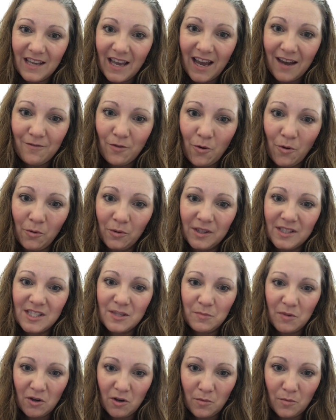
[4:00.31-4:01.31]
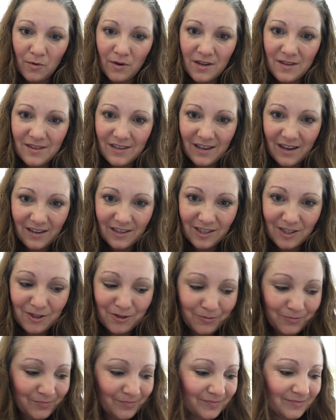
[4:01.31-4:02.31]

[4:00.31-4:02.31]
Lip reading: have the Holy Spirit breathed on you?